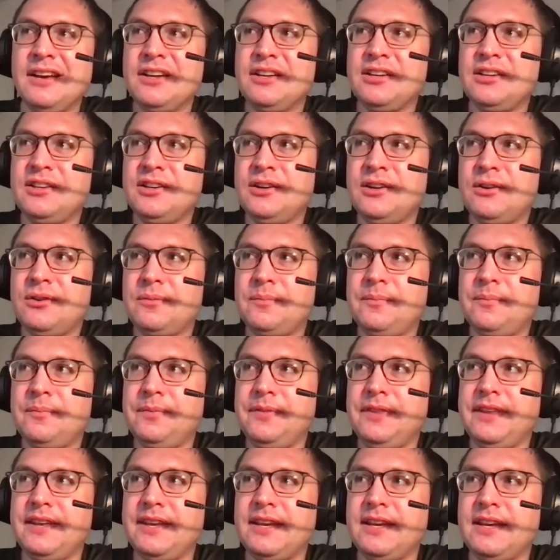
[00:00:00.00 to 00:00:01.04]
you know,
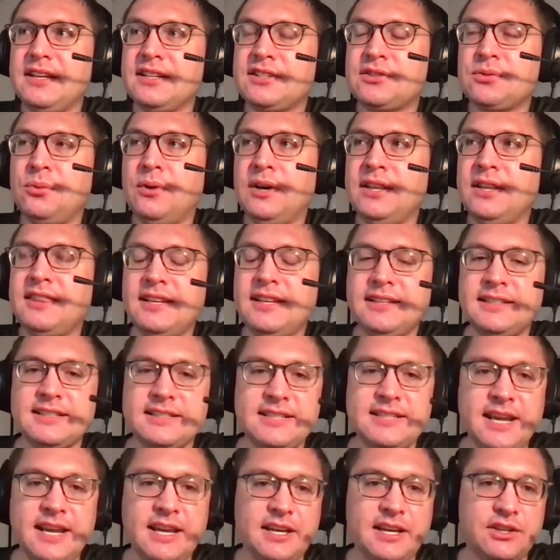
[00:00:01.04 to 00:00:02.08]
it's one thing to
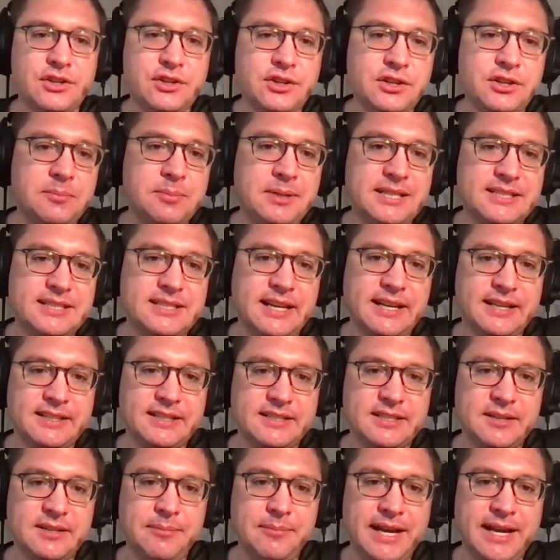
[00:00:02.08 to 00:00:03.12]
say it could be
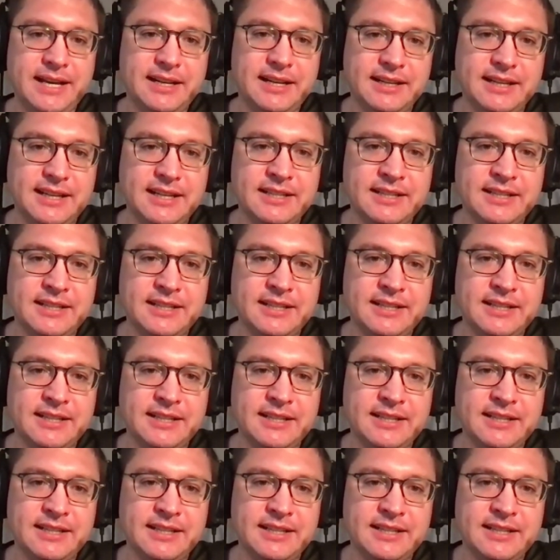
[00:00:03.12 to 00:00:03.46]
psychosomatic.